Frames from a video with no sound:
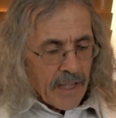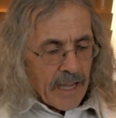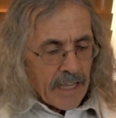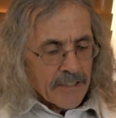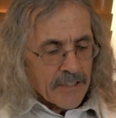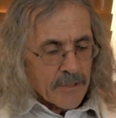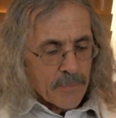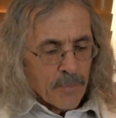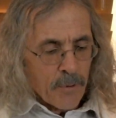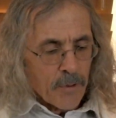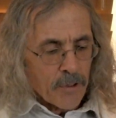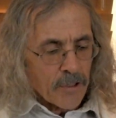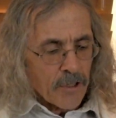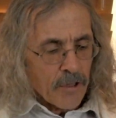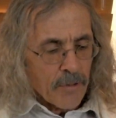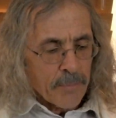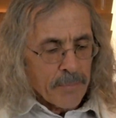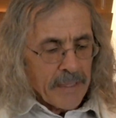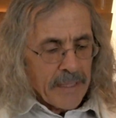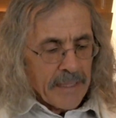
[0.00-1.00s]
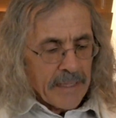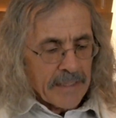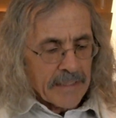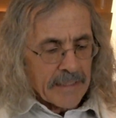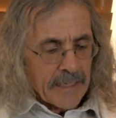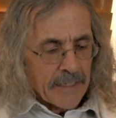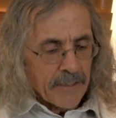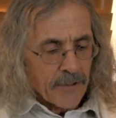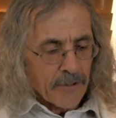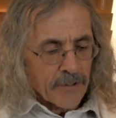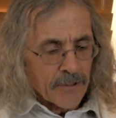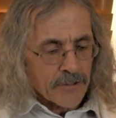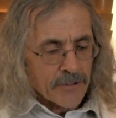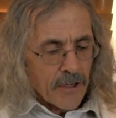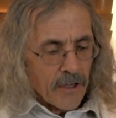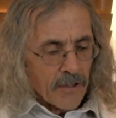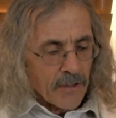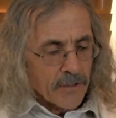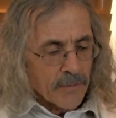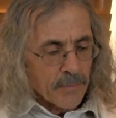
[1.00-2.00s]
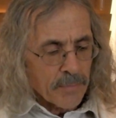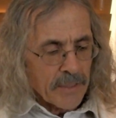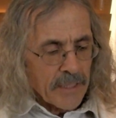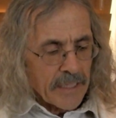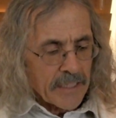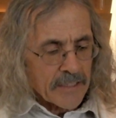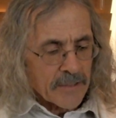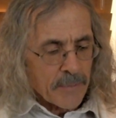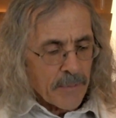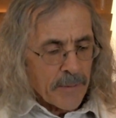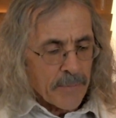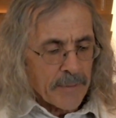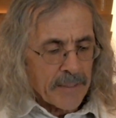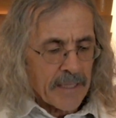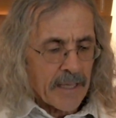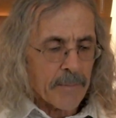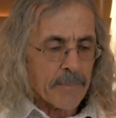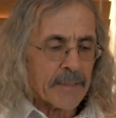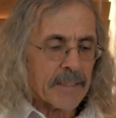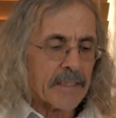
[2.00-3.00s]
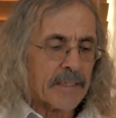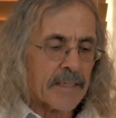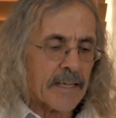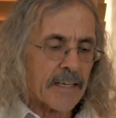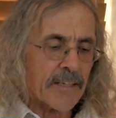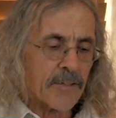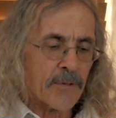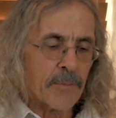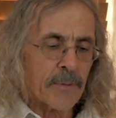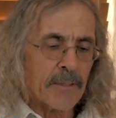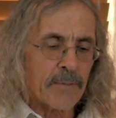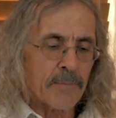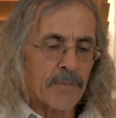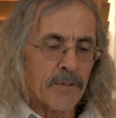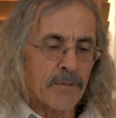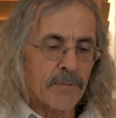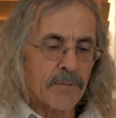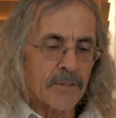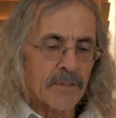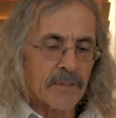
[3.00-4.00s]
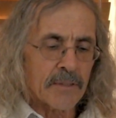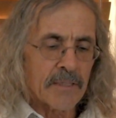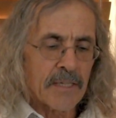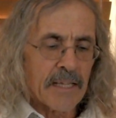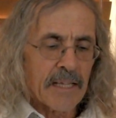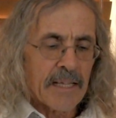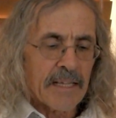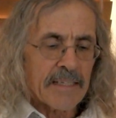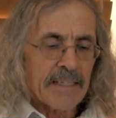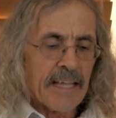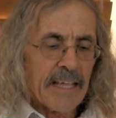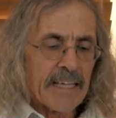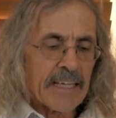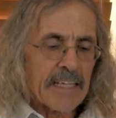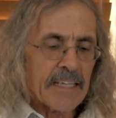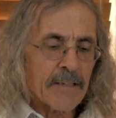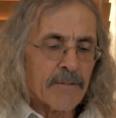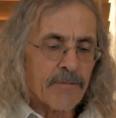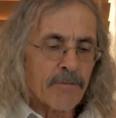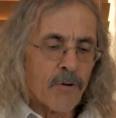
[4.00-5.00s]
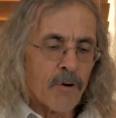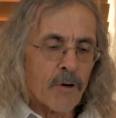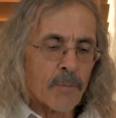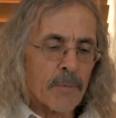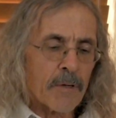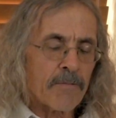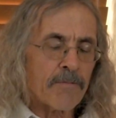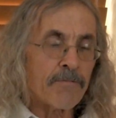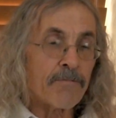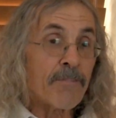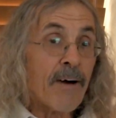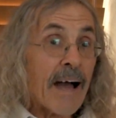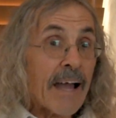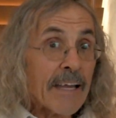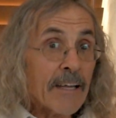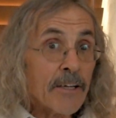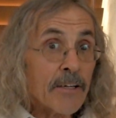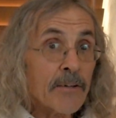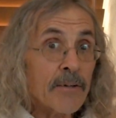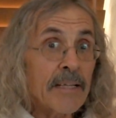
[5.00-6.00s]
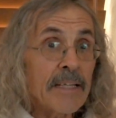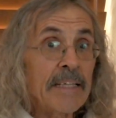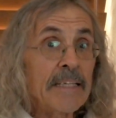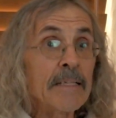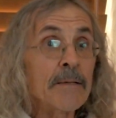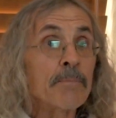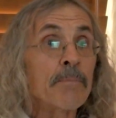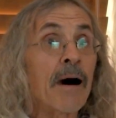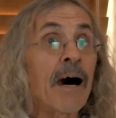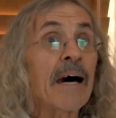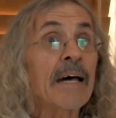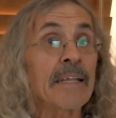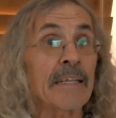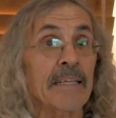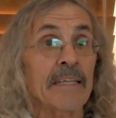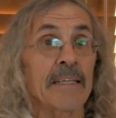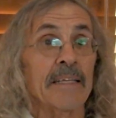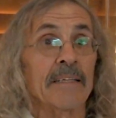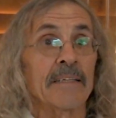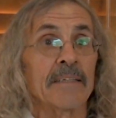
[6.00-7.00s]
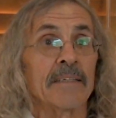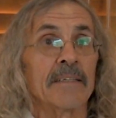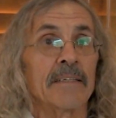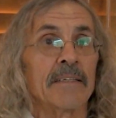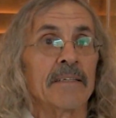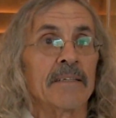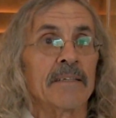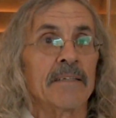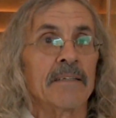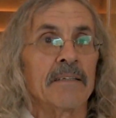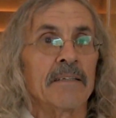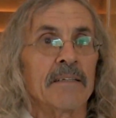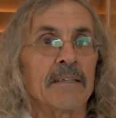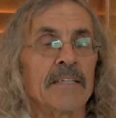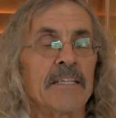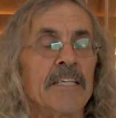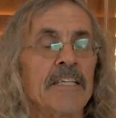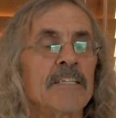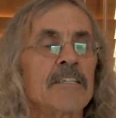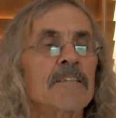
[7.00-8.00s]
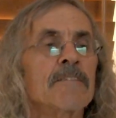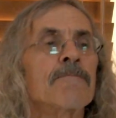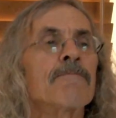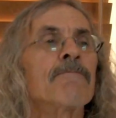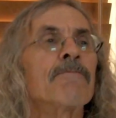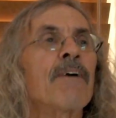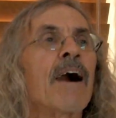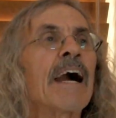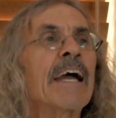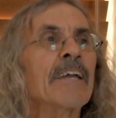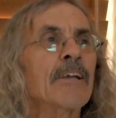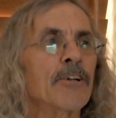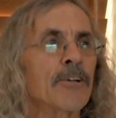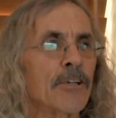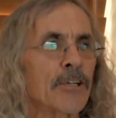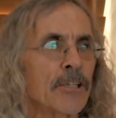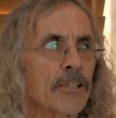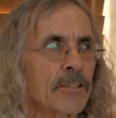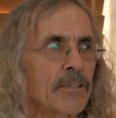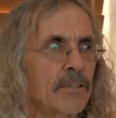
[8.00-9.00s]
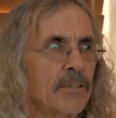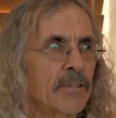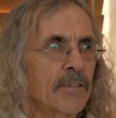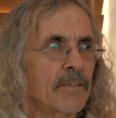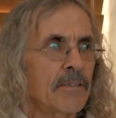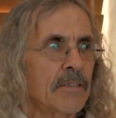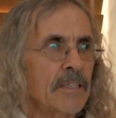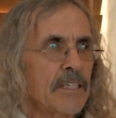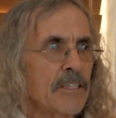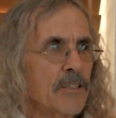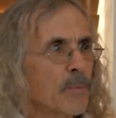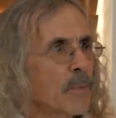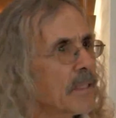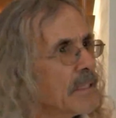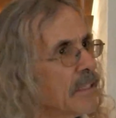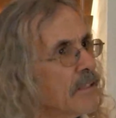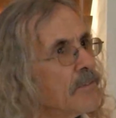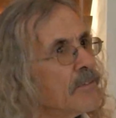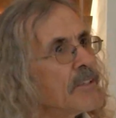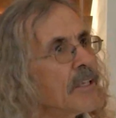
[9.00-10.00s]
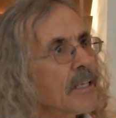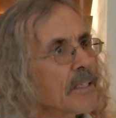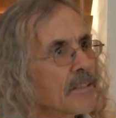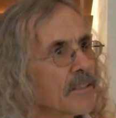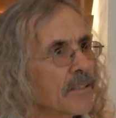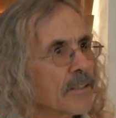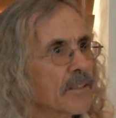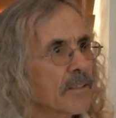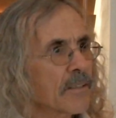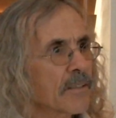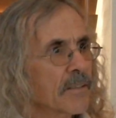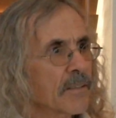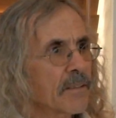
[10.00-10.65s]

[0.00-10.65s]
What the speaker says: I support all being and I nourish all the plants by becoming the nectarine moon, taking the form of fire in the body. This fire is what lives us.